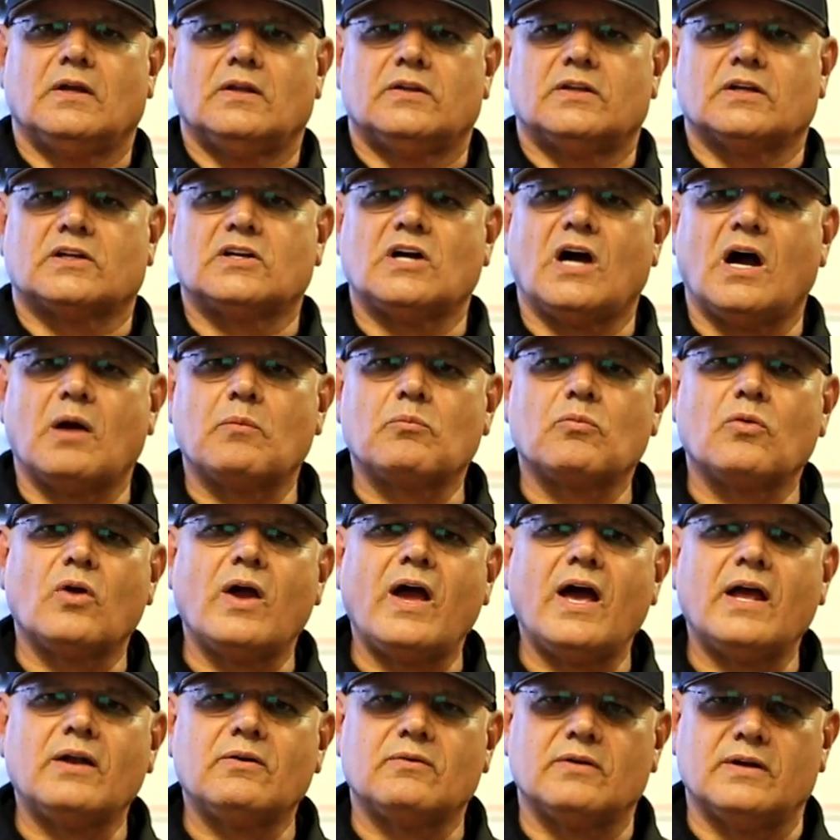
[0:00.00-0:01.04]
the
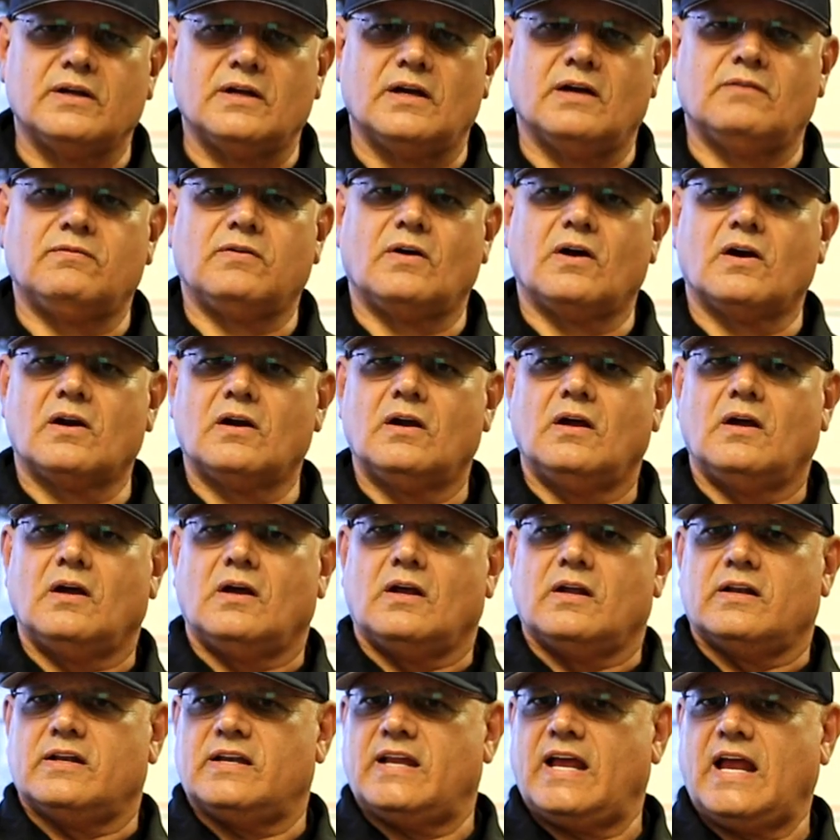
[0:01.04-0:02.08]
camaraderie of our
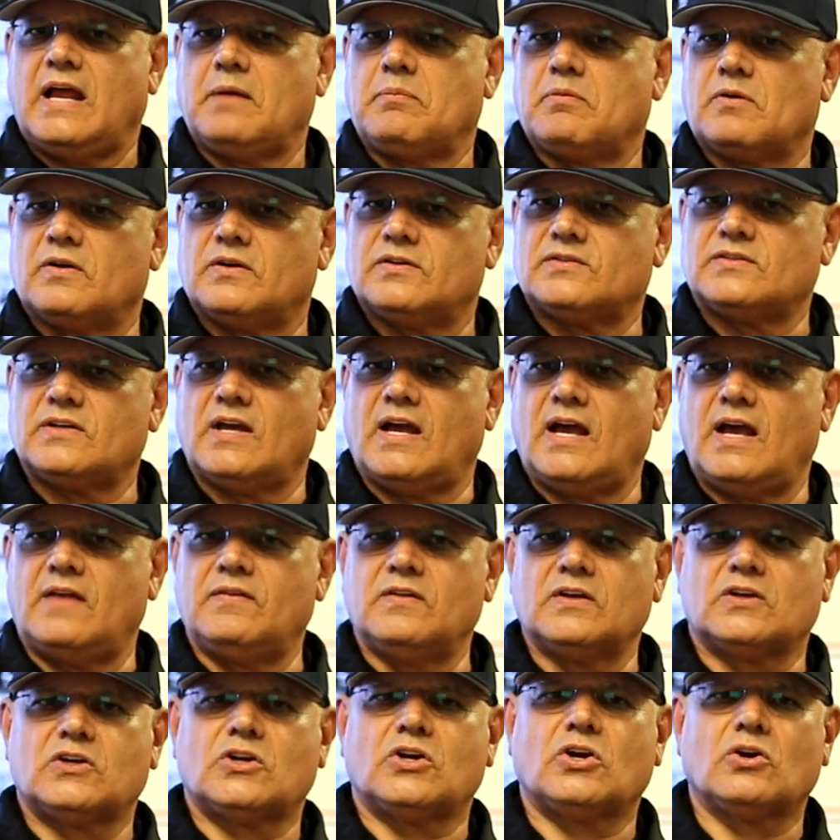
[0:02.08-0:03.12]
neighbors,
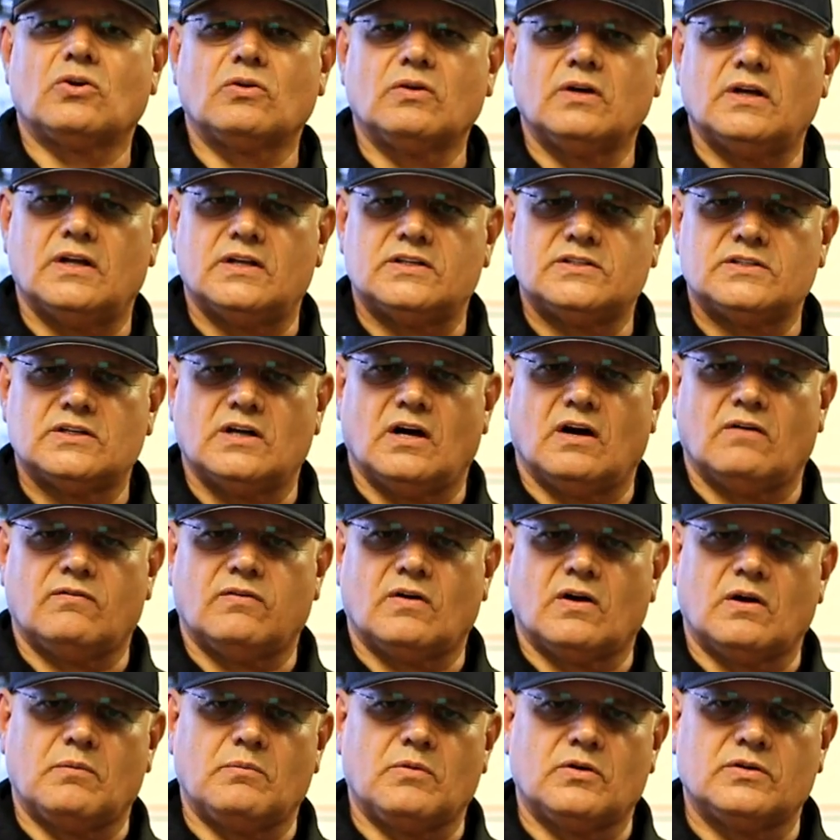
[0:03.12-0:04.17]
and the courage of
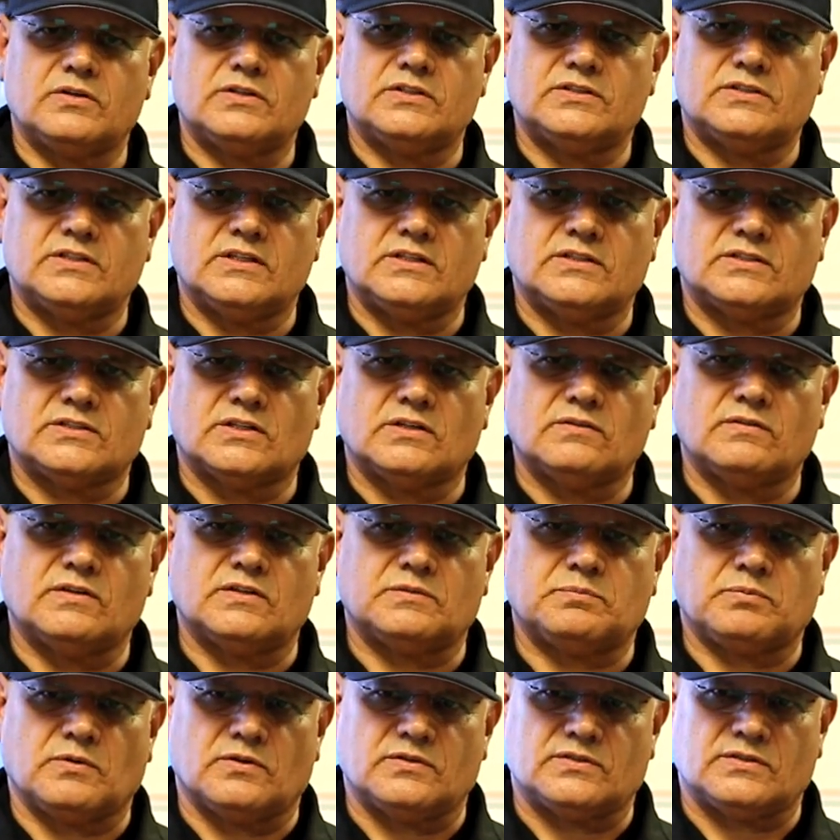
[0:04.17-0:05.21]
our emergency
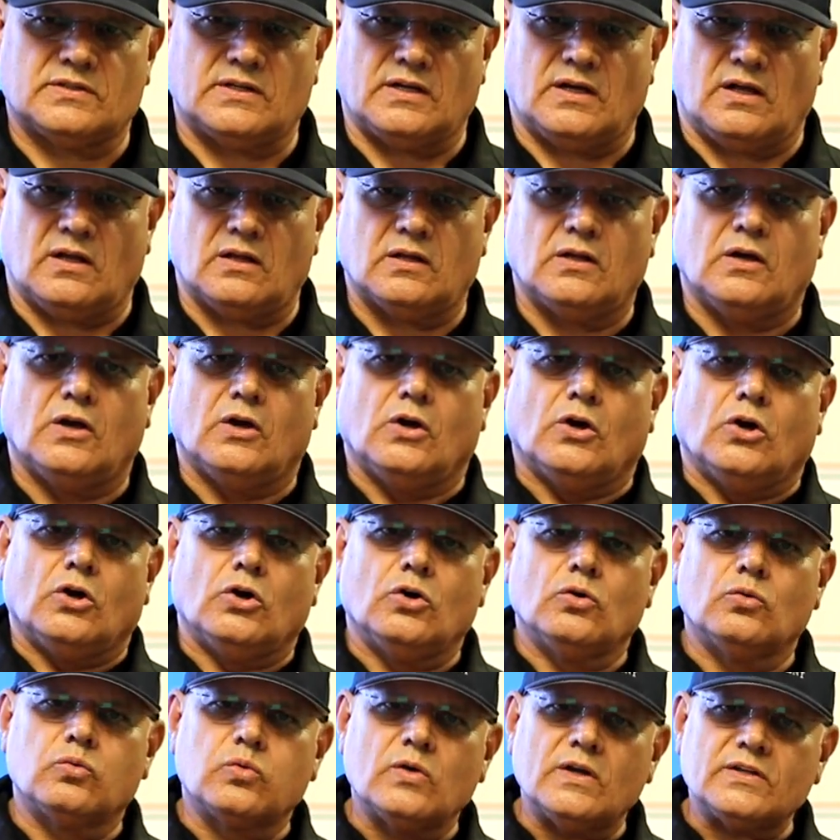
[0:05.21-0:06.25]
service personnel
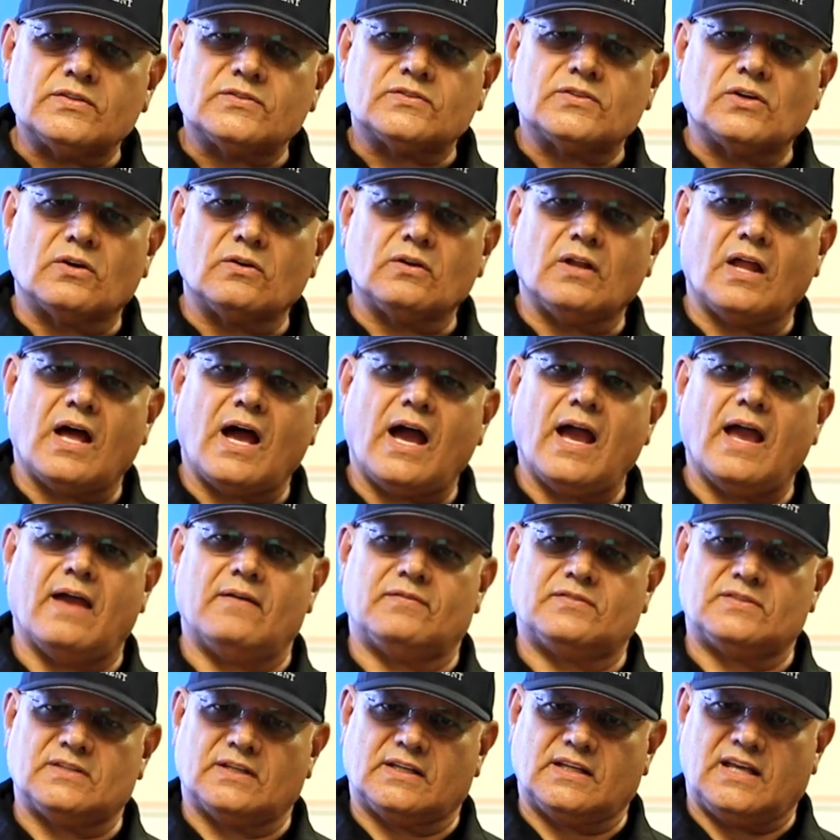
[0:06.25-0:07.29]
who risked their
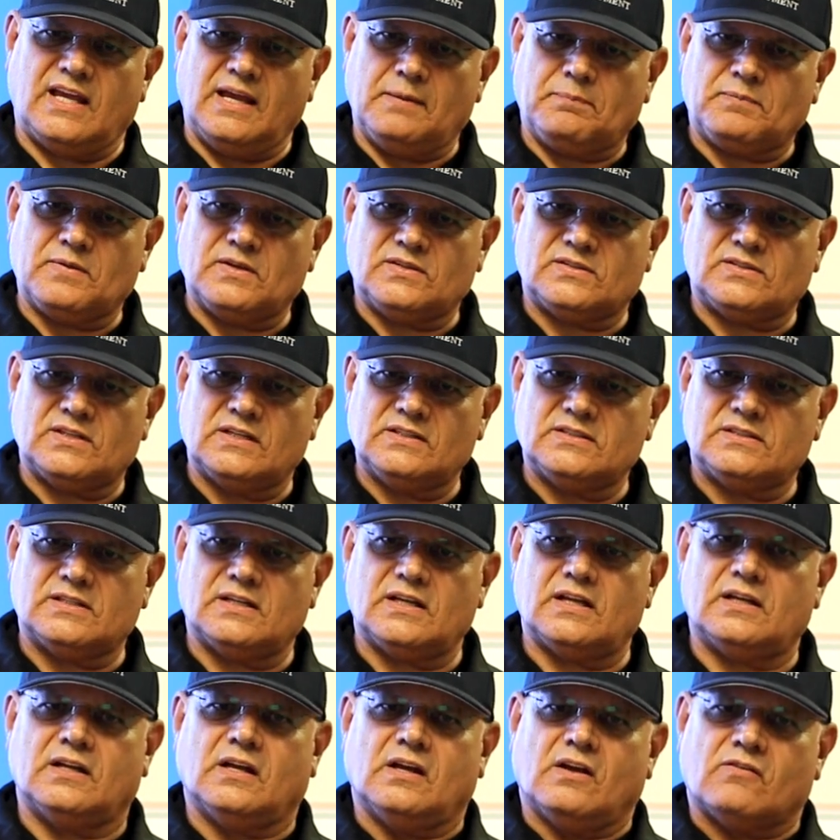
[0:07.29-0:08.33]
lives to keep this
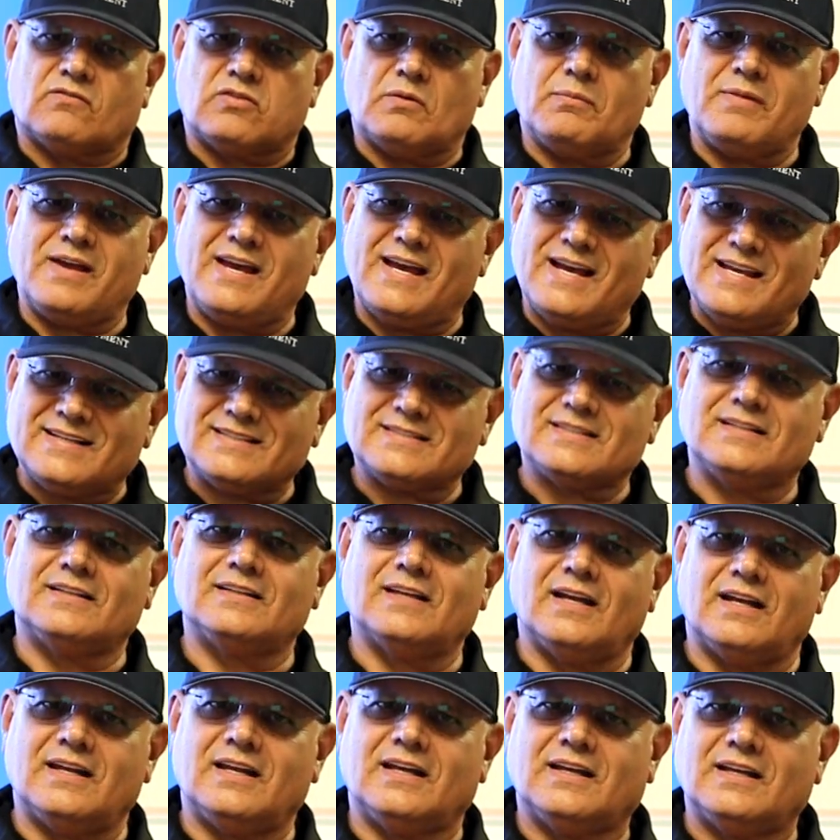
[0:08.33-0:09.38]
incident from
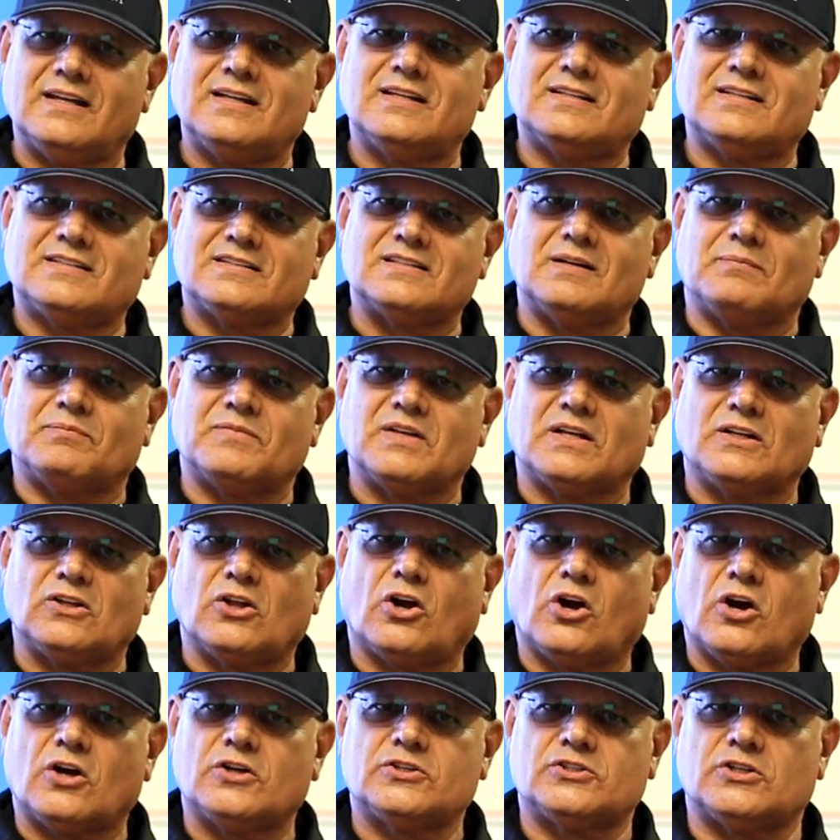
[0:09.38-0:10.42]
escalating into something
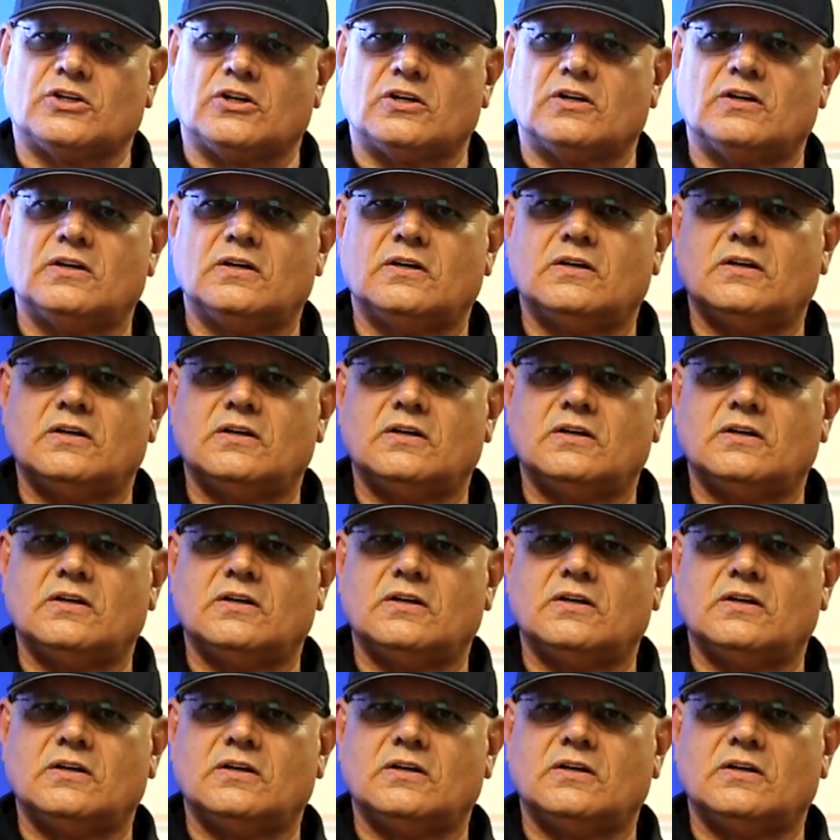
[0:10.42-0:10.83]
larger.